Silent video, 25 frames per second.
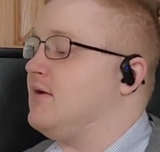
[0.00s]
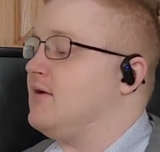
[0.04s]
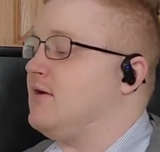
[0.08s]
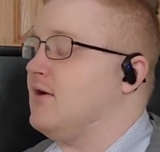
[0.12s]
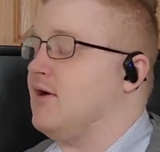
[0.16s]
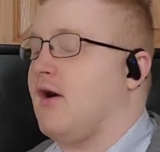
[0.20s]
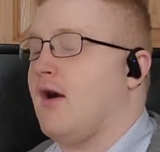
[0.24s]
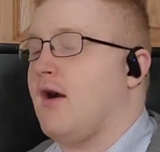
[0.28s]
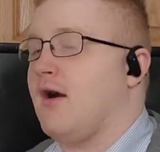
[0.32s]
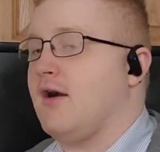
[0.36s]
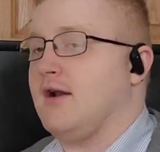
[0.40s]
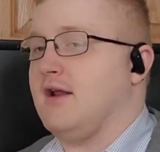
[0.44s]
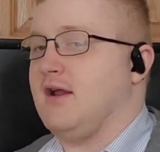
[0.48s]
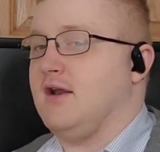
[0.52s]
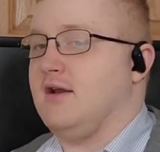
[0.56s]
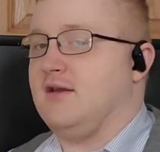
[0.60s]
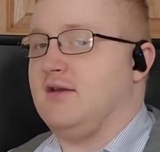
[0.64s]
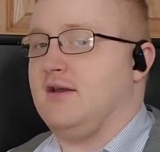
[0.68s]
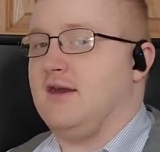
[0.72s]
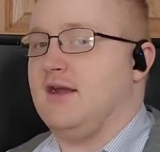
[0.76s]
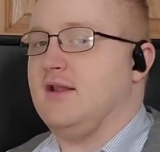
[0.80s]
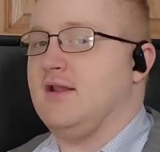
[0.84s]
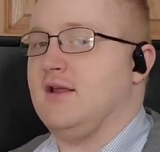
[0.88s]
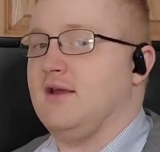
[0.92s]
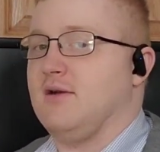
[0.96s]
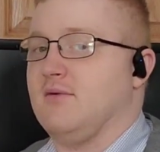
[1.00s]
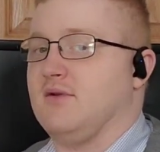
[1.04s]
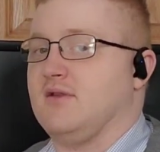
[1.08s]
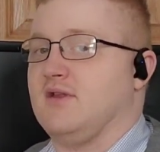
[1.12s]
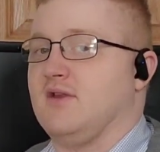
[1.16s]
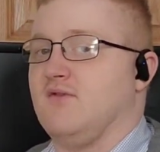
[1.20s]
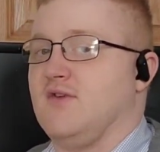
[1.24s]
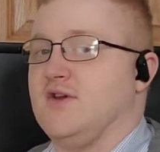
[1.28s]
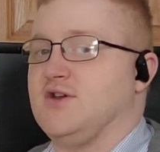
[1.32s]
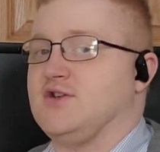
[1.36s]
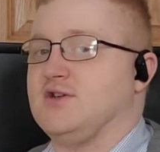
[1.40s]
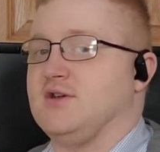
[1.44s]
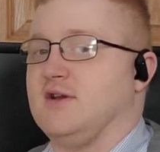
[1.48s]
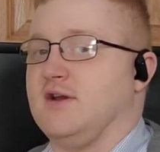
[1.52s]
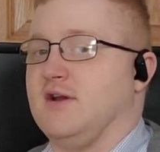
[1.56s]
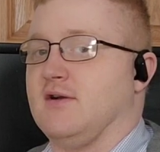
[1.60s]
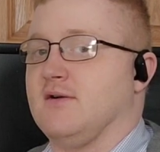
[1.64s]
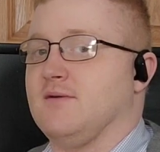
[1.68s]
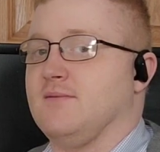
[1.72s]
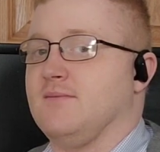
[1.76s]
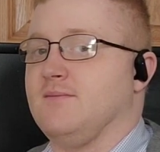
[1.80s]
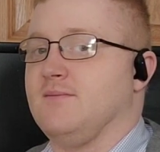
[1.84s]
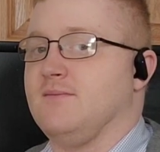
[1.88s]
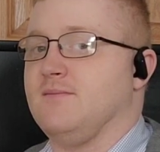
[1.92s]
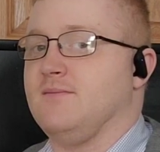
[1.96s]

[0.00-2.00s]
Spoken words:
You're already dealing with division here.